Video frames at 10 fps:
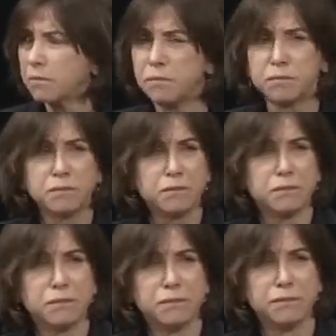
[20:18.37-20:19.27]
come over
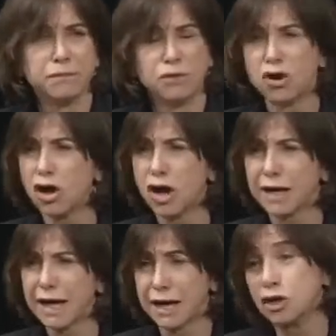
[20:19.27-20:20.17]
here and help
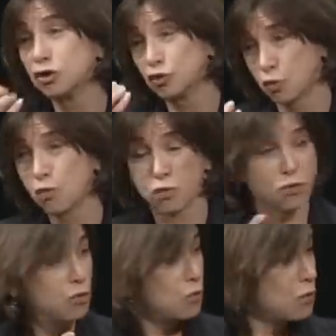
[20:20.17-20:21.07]
out. I
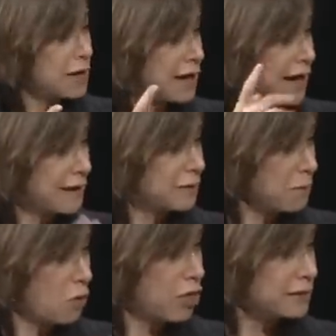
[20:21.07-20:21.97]
said,
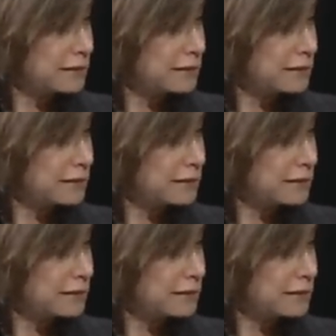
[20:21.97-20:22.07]
Okay.